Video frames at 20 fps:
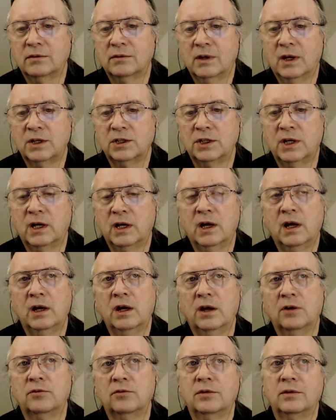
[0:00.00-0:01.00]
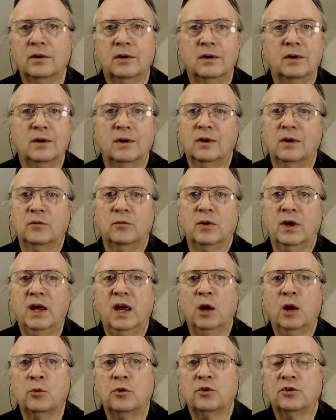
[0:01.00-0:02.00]
Actually, I got my
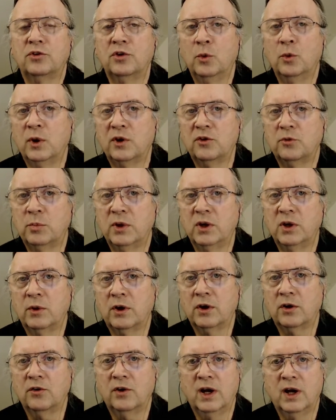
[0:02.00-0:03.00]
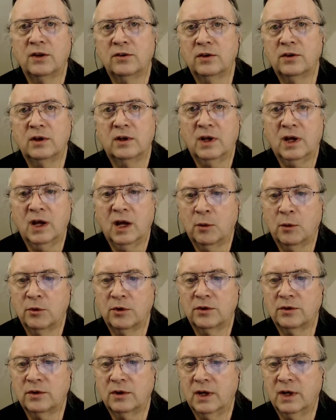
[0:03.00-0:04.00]
camera's USB went crazy and the camera
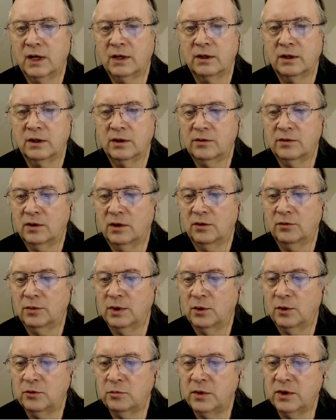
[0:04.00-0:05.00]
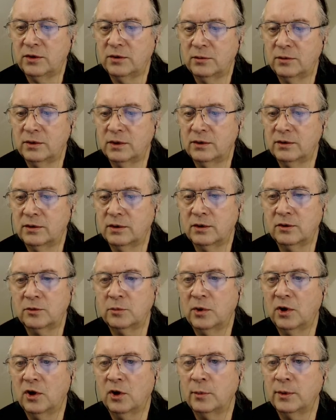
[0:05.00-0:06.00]
disconnected itself when I was messing with this in
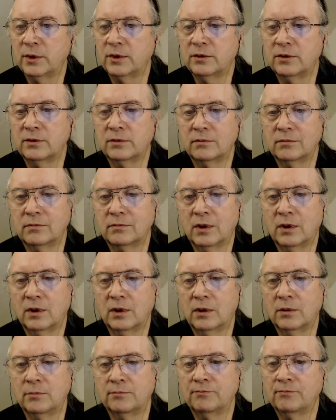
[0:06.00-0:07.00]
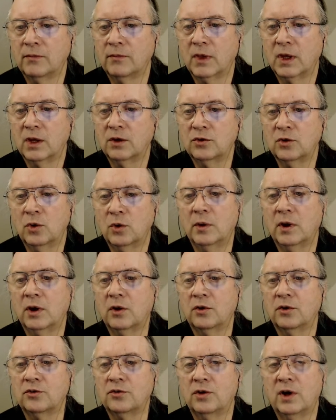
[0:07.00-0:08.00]
experiments. So I'm not going
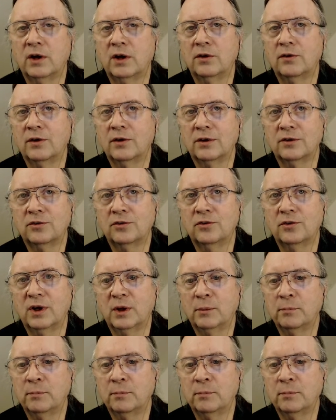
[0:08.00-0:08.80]
to try during a stream.